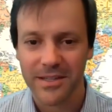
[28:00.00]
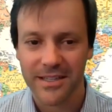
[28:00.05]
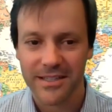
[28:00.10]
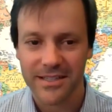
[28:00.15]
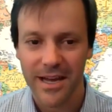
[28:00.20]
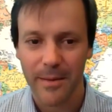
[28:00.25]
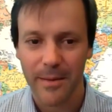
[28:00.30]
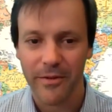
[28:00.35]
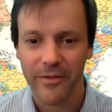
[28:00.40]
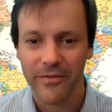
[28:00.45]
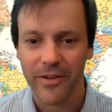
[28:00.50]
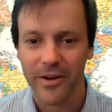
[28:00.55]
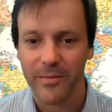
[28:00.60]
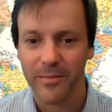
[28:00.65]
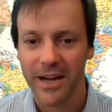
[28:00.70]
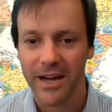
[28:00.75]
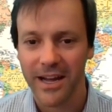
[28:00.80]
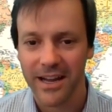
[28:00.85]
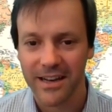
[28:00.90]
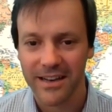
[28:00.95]
I, would like
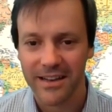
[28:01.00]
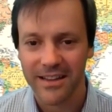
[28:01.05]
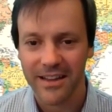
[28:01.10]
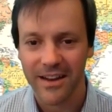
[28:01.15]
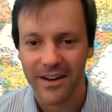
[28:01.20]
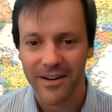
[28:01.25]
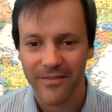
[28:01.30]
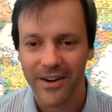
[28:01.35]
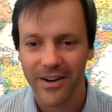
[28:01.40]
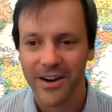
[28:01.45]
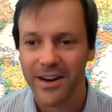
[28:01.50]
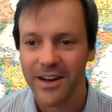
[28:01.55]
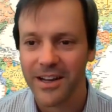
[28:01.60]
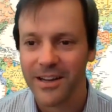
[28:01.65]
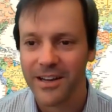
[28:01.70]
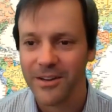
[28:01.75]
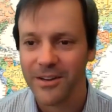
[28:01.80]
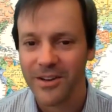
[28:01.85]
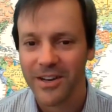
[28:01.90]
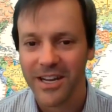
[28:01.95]
to um,
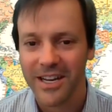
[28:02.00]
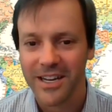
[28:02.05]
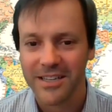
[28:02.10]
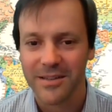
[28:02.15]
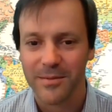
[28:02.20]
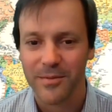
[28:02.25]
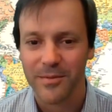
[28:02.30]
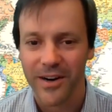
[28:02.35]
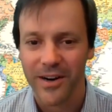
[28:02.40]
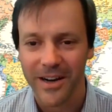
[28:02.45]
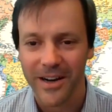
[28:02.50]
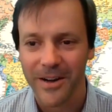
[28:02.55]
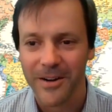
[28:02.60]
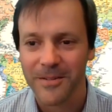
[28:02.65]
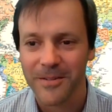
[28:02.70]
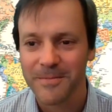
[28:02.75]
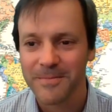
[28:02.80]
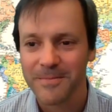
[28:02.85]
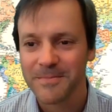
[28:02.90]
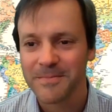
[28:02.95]
like to say
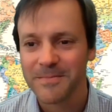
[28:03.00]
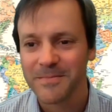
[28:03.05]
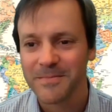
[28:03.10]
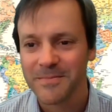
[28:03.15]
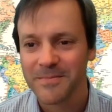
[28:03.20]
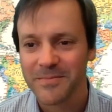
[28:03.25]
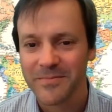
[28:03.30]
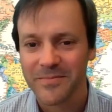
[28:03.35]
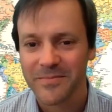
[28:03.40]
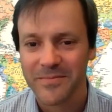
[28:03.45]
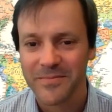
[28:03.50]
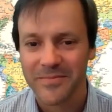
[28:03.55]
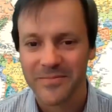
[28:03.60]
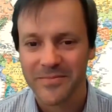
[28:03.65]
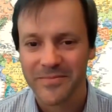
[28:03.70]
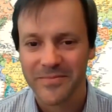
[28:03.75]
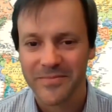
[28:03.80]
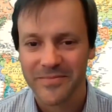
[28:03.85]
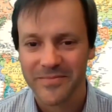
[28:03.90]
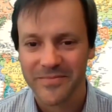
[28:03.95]
to sip
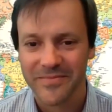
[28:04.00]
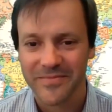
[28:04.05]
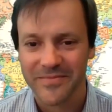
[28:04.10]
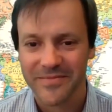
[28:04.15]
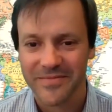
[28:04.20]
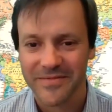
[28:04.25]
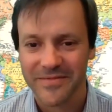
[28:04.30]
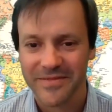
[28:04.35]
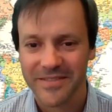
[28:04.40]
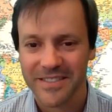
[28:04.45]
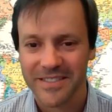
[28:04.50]
to